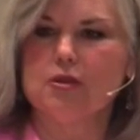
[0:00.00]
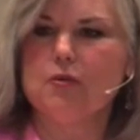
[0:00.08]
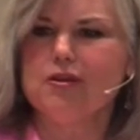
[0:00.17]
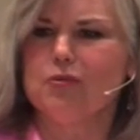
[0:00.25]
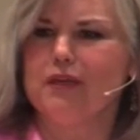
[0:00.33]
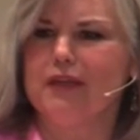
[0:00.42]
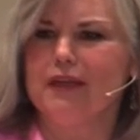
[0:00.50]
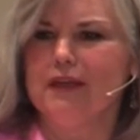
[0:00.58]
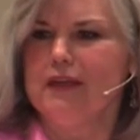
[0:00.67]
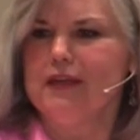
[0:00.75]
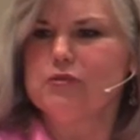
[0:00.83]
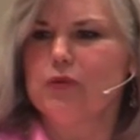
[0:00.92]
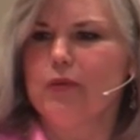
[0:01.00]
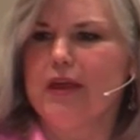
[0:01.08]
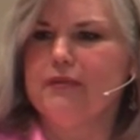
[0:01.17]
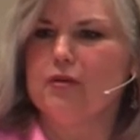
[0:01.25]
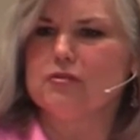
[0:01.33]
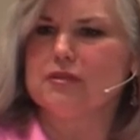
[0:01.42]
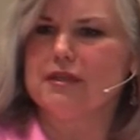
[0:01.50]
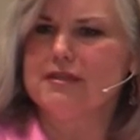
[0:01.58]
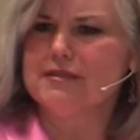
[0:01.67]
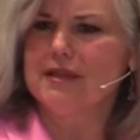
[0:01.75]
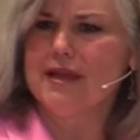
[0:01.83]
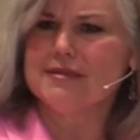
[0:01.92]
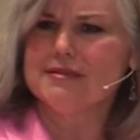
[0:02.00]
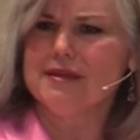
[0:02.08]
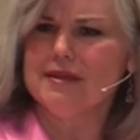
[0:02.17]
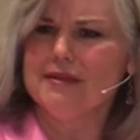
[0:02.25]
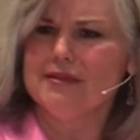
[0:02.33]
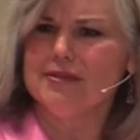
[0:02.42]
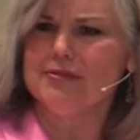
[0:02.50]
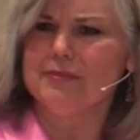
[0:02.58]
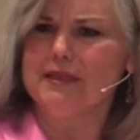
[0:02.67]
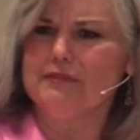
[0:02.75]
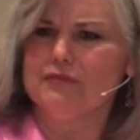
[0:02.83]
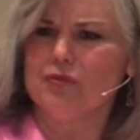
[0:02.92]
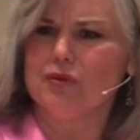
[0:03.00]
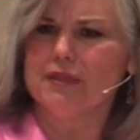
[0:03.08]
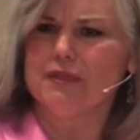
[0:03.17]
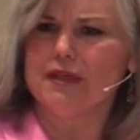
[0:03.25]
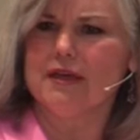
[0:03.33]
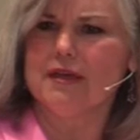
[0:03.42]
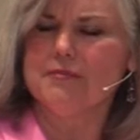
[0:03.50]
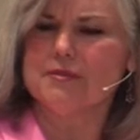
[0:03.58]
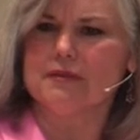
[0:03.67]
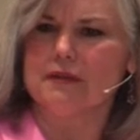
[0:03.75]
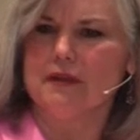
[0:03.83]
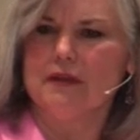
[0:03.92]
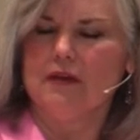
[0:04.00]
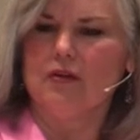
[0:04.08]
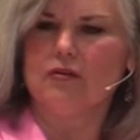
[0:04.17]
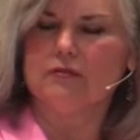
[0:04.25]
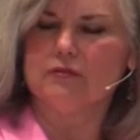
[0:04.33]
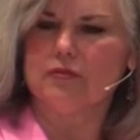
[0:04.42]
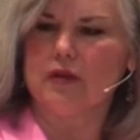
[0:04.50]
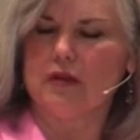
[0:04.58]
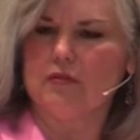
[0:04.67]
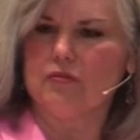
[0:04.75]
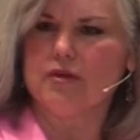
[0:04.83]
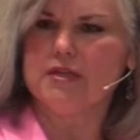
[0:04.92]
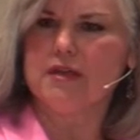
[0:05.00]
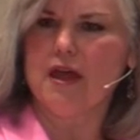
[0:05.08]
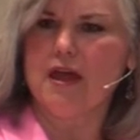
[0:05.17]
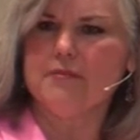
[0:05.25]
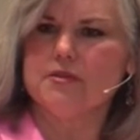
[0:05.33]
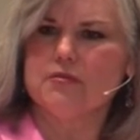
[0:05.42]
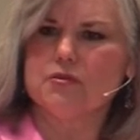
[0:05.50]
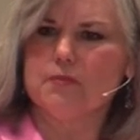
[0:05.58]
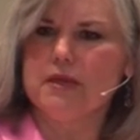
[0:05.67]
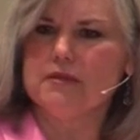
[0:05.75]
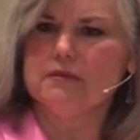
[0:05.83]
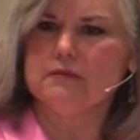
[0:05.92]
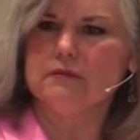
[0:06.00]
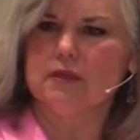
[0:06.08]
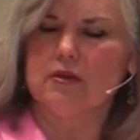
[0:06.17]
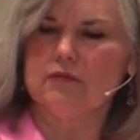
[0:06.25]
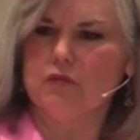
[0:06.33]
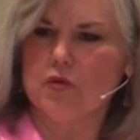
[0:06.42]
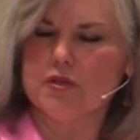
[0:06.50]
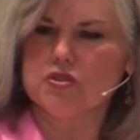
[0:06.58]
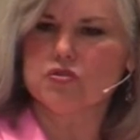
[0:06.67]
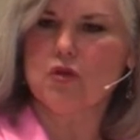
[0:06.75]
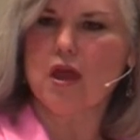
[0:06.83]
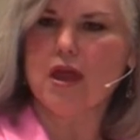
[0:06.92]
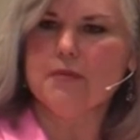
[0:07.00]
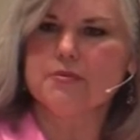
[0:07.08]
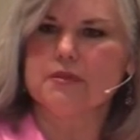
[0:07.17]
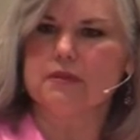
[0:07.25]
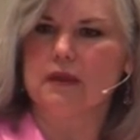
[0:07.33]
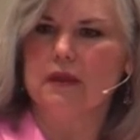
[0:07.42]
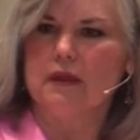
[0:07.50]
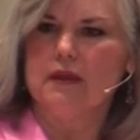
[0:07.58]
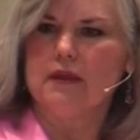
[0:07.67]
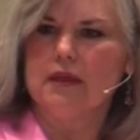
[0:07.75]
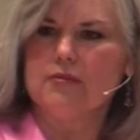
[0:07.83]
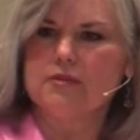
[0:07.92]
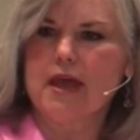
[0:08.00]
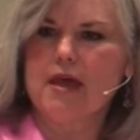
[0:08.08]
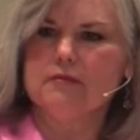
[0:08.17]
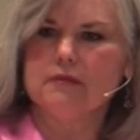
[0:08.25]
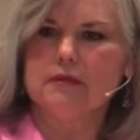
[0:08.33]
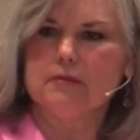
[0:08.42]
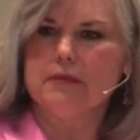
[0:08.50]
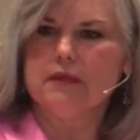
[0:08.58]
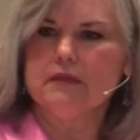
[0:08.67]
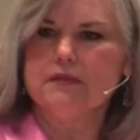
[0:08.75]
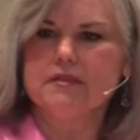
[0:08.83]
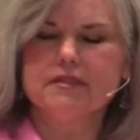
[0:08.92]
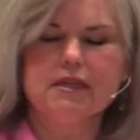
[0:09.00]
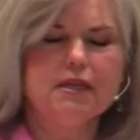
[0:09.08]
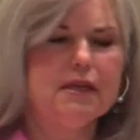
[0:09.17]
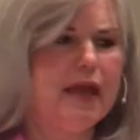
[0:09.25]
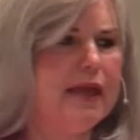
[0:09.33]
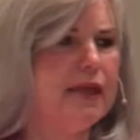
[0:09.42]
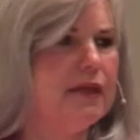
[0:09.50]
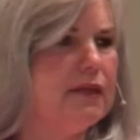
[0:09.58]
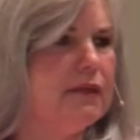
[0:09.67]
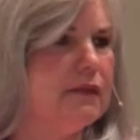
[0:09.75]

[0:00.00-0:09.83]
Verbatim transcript: No wonder we, as we read those lists last night, you know, beaten 40 times and or, or three times, he was beaten, you know, 40 stripes, and he was out in the middle of the sea naked.